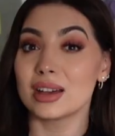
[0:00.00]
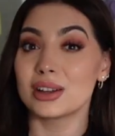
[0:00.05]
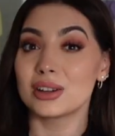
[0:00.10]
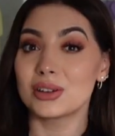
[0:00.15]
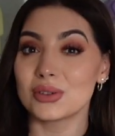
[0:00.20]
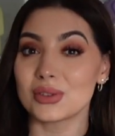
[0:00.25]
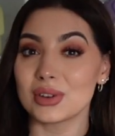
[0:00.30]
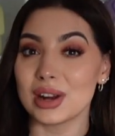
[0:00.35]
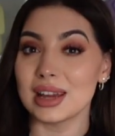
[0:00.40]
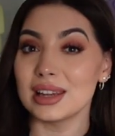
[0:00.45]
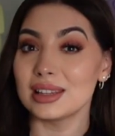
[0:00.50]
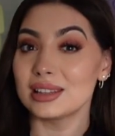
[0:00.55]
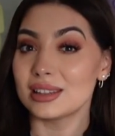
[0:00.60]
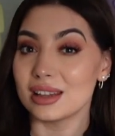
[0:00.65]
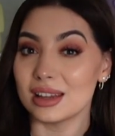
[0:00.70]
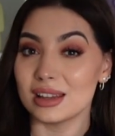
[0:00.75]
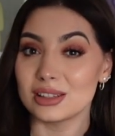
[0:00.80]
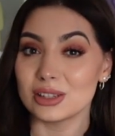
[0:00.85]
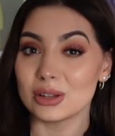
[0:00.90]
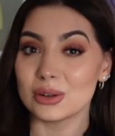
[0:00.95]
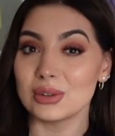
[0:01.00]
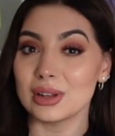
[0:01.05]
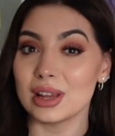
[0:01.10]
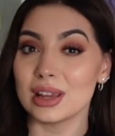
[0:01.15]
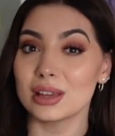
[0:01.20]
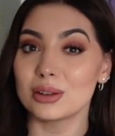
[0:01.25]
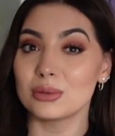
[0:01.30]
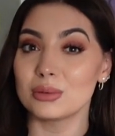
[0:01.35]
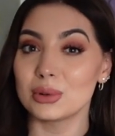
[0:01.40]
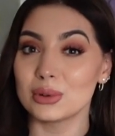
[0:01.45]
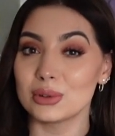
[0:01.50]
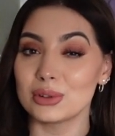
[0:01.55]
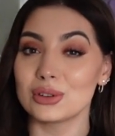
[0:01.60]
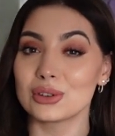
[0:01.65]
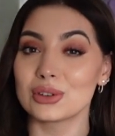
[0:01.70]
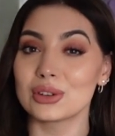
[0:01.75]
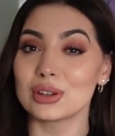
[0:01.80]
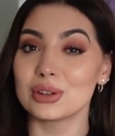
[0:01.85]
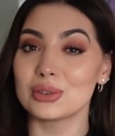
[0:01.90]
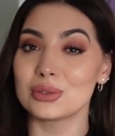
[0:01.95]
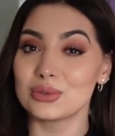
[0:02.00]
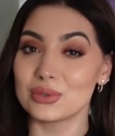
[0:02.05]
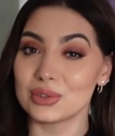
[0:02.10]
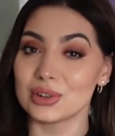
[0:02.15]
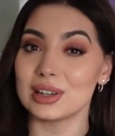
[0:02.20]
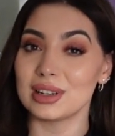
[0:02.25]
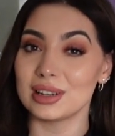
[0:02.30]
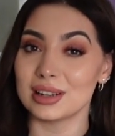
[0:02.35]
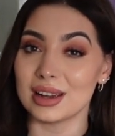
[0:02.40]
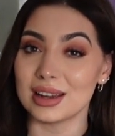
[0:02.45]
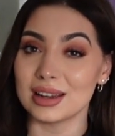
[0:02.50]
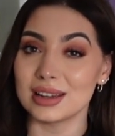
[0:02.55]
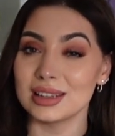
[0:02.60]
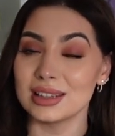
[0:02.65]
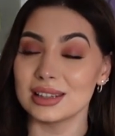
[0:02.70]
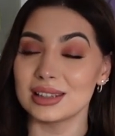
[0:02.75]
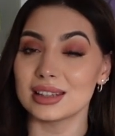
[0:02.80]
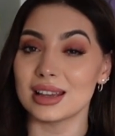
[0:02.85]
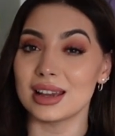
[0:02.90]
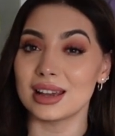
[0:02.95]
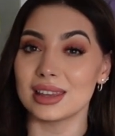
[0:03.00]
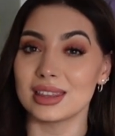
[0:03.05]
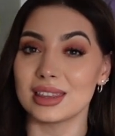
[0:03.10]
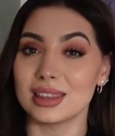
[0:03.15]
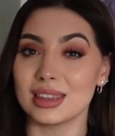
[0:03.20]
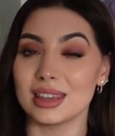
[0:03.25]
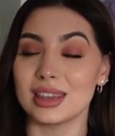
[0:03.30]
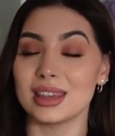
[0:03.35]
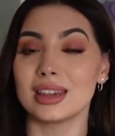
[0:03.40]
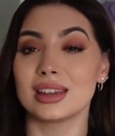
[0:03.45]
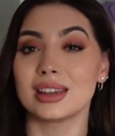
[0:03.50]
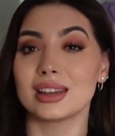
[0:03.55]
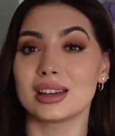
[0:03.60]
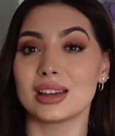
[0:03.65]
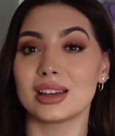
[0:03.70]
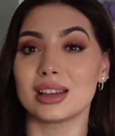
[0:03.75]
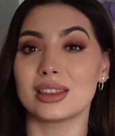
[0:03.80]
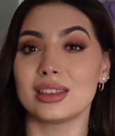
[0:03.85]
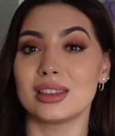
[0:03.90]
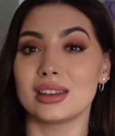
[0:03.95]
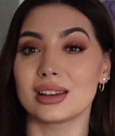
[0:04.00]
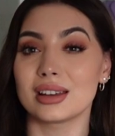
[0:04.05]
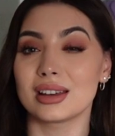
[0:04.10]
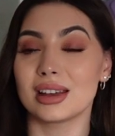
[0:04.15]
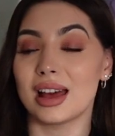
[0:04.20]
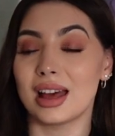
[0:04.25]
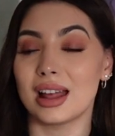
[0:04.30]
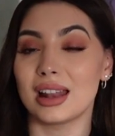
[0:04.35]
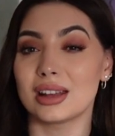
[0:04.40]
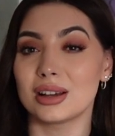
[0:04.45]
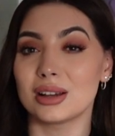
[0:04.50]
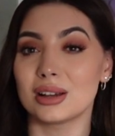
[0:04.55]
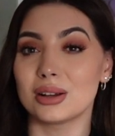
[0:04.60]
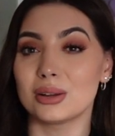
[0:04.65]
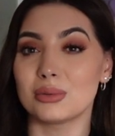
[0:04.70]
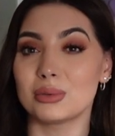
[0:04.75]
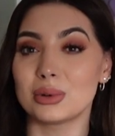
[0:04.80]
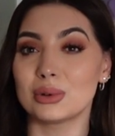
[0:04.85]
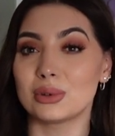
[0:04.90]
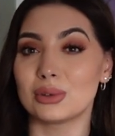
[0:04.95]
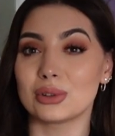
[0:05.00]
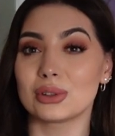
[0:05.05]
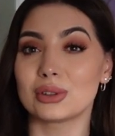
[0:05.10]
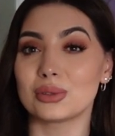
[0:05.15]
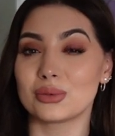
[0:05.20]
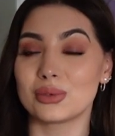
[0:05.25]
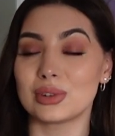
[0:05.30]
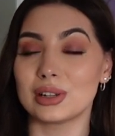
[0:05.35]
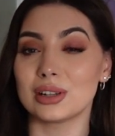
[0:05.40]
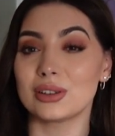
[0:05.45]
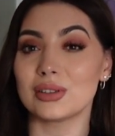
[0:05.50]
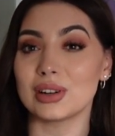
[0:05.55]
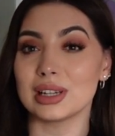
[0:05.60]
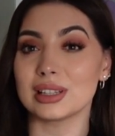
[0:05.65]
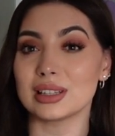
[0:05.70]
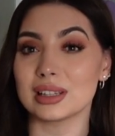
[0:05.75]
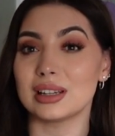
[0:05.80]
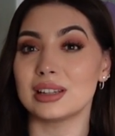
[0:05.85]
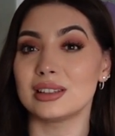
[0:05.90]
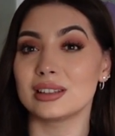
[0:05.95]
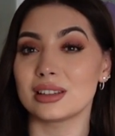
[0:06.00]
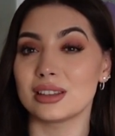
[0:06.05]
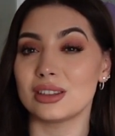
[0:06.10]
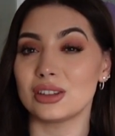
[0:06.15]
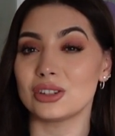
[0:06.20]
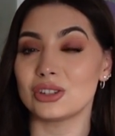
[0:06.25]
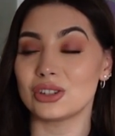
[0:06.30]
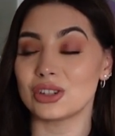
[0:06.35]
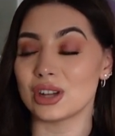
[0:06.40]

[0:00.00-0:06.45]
A grey turtleneck will look really nice. I think the colour will look really great under this